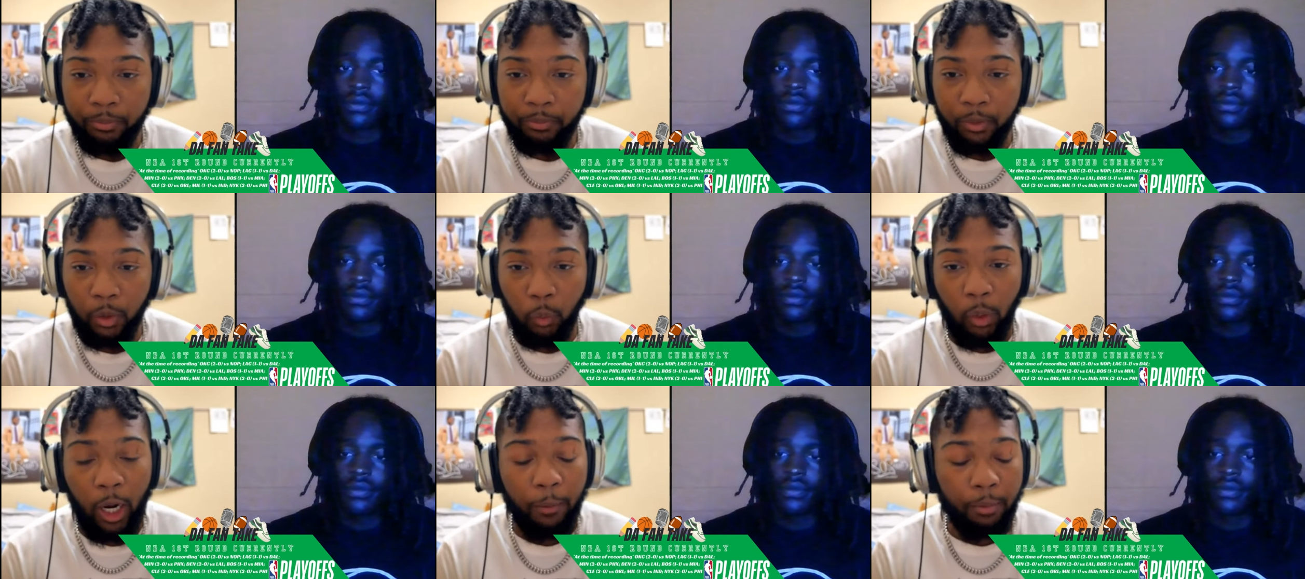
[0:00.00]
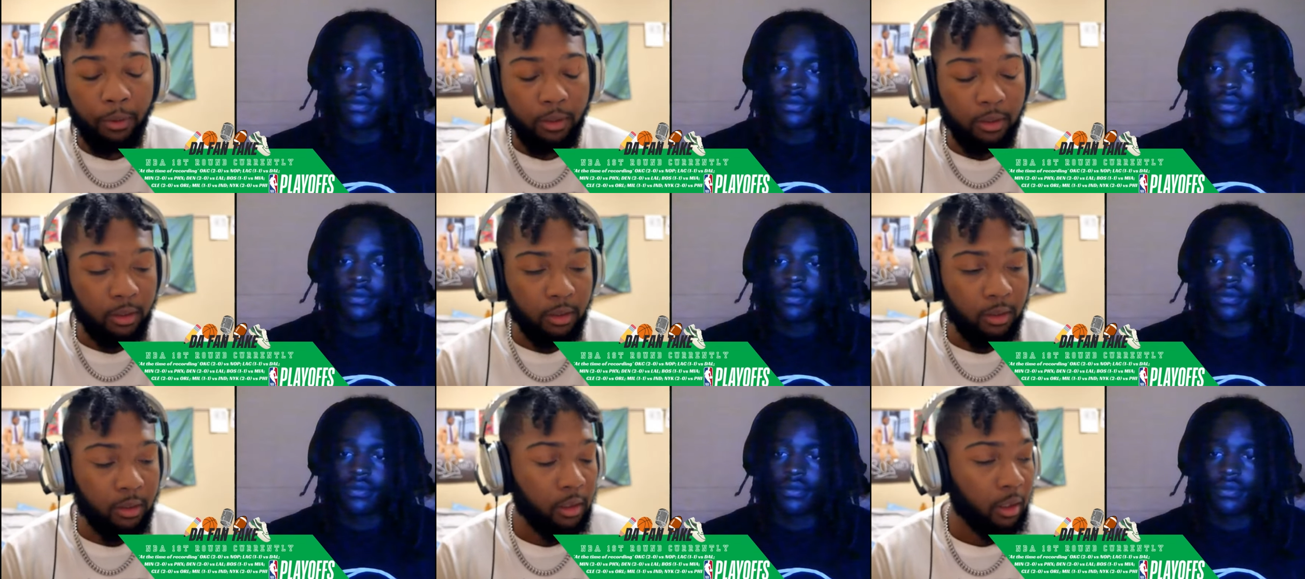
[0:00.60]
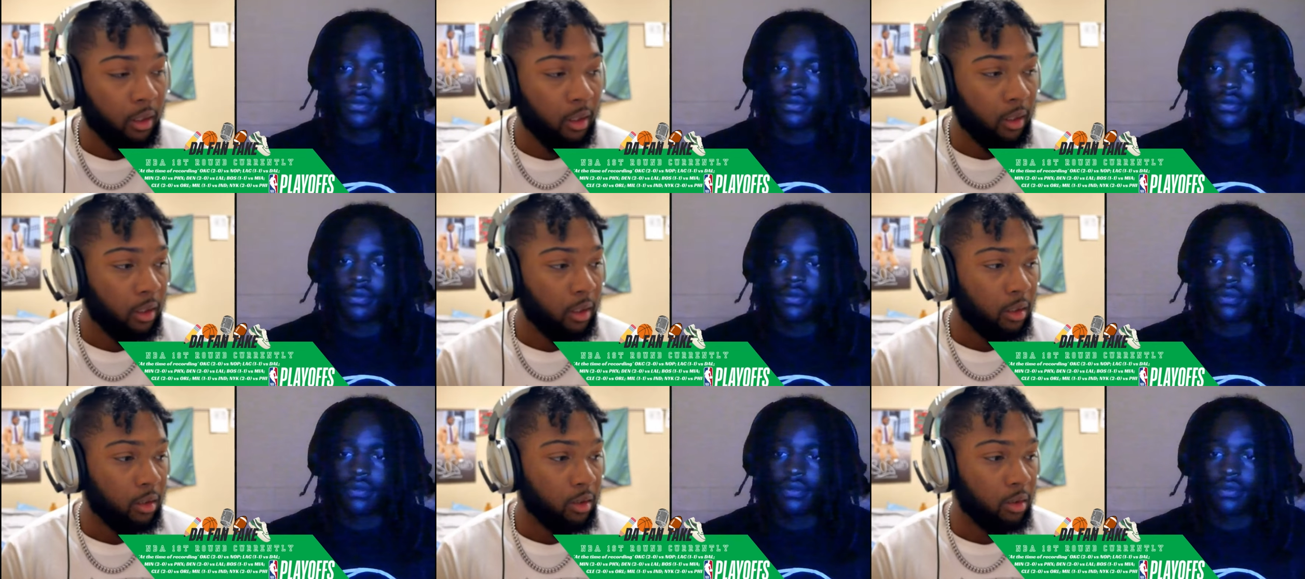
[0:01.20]
Speaker 1: the Robin to
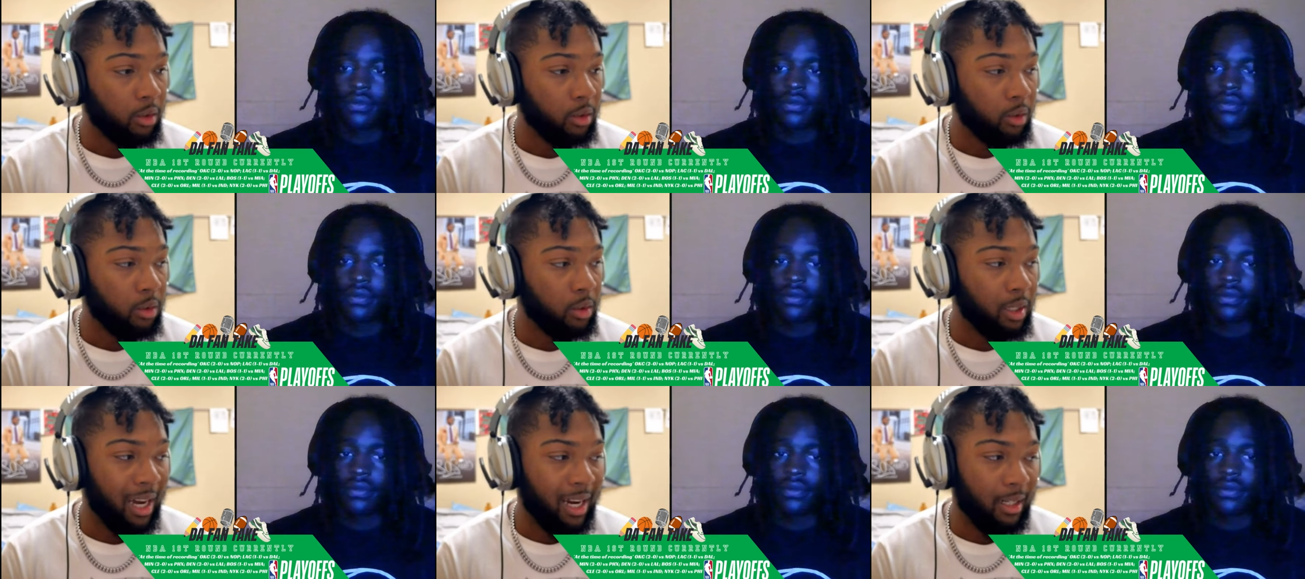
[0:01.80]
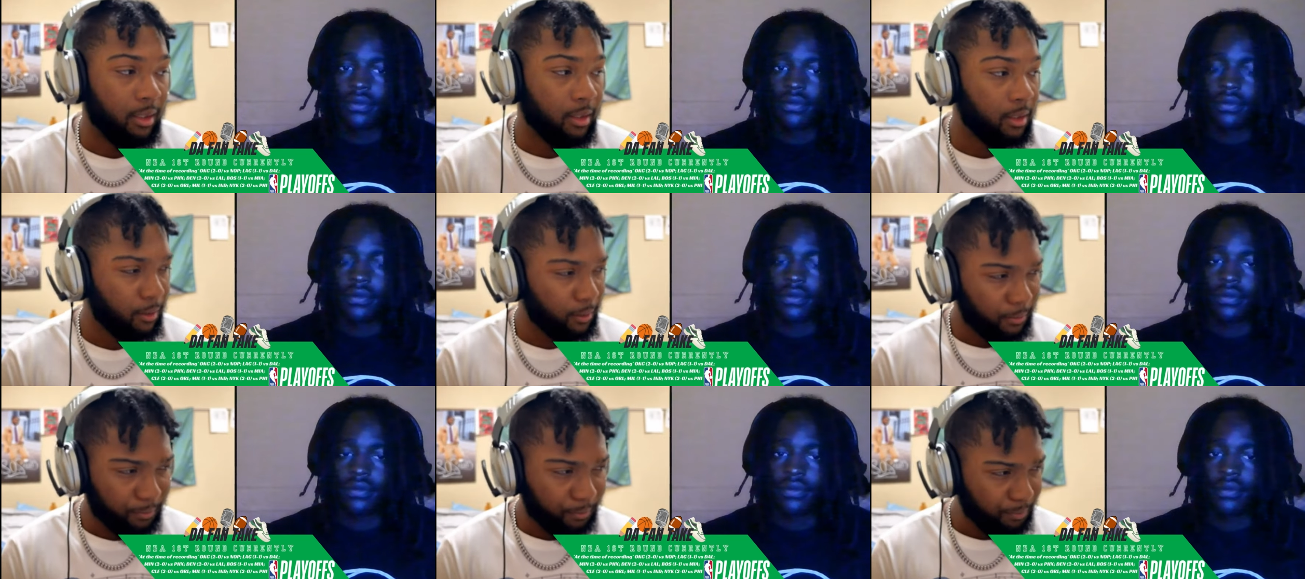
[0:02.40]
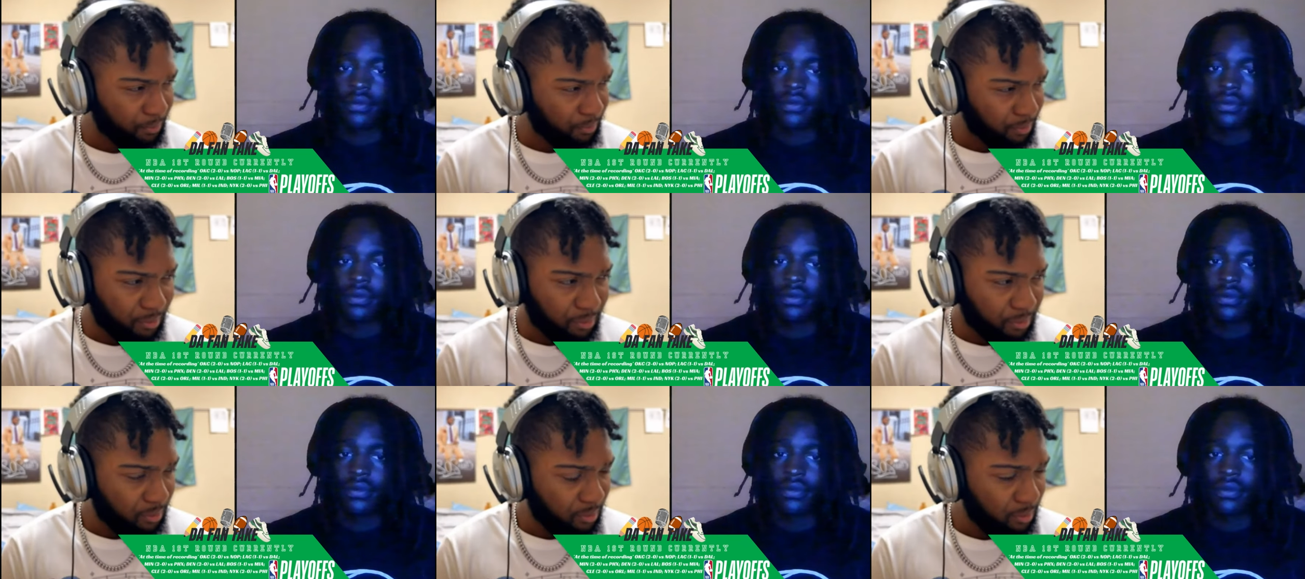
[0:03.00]
to Giannis.
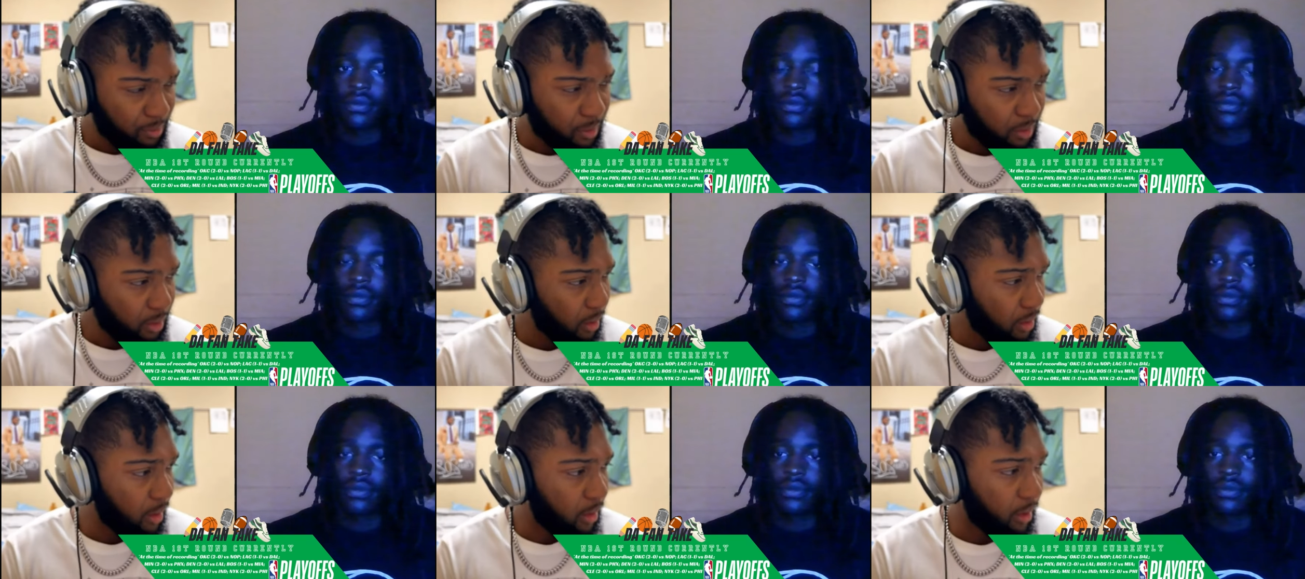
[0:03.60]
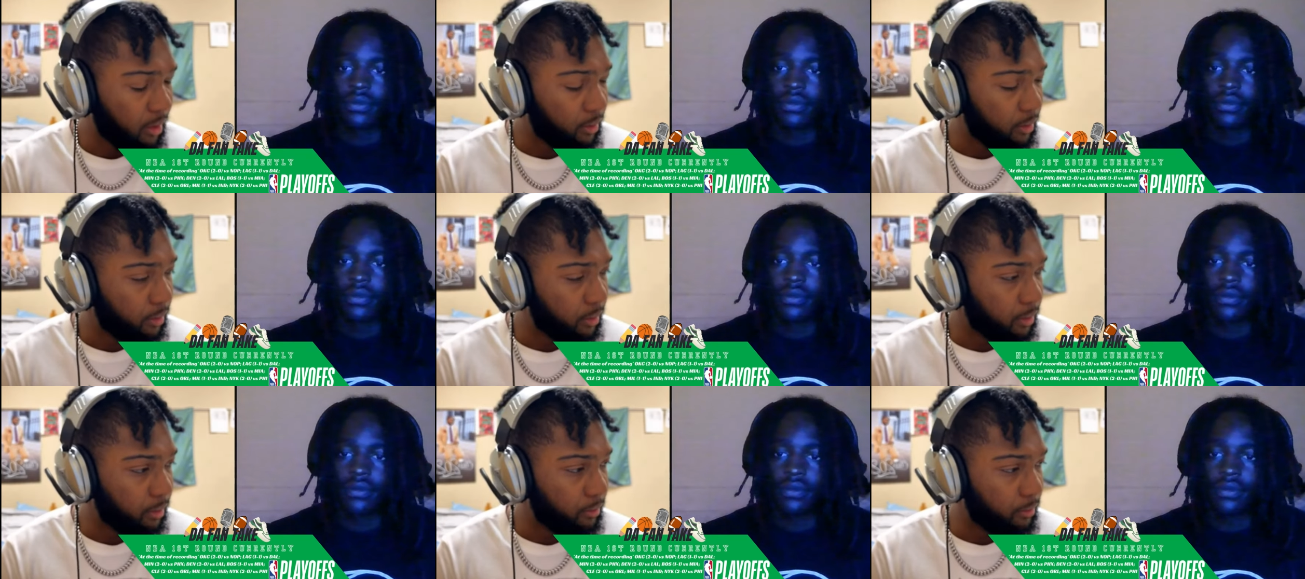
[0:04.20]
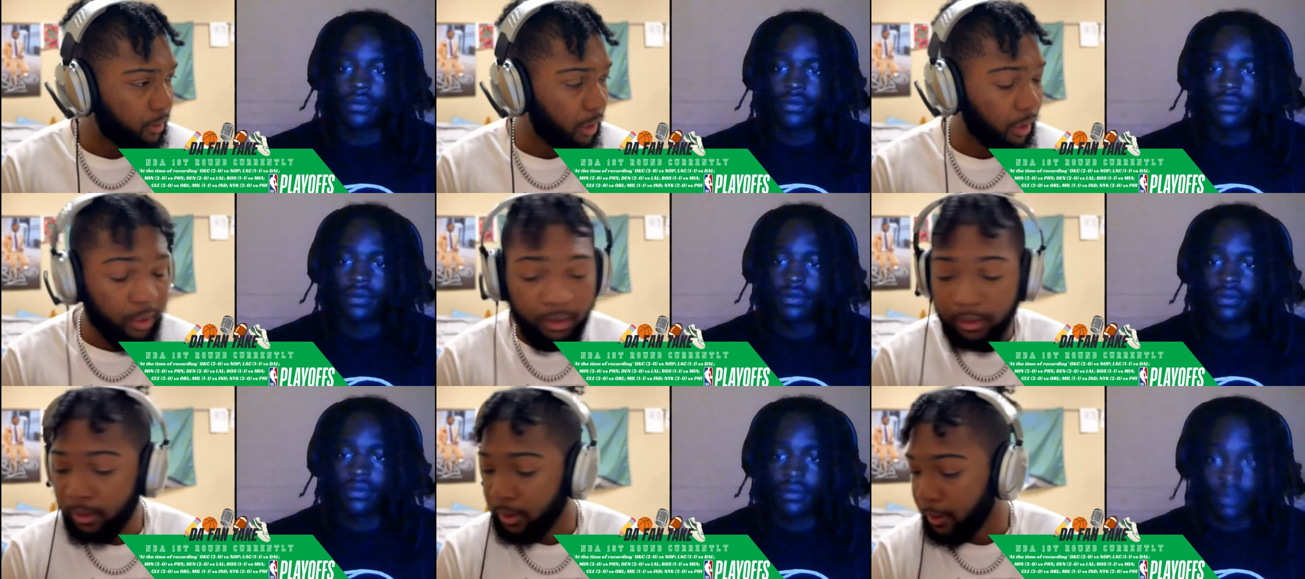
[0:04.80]
And
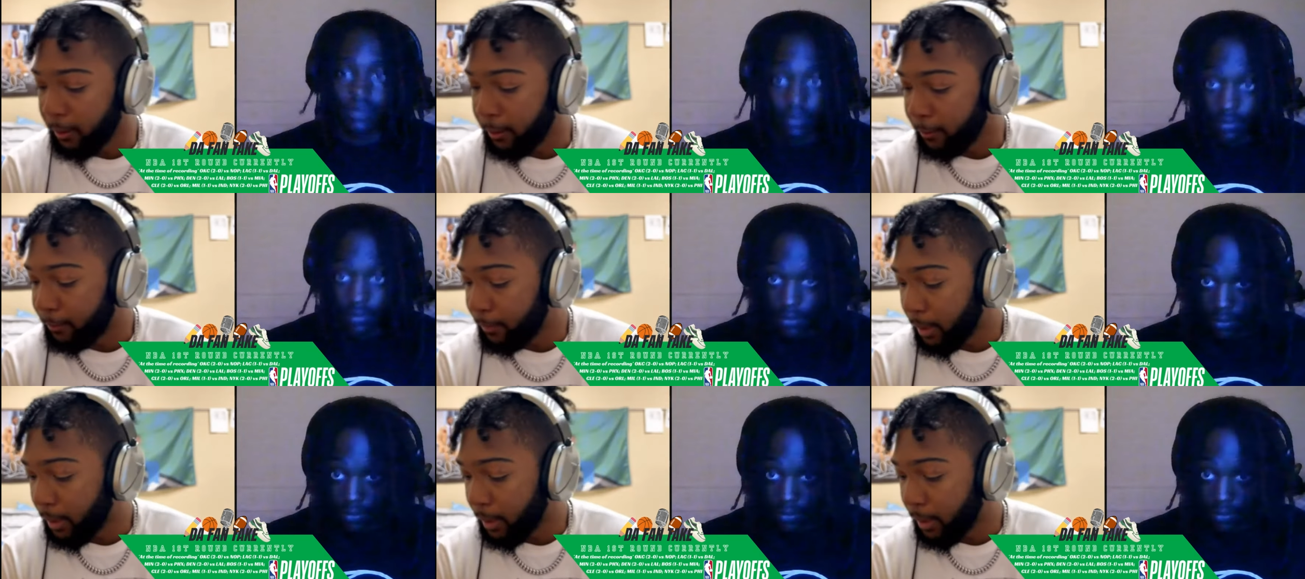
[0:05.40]
yeah, um,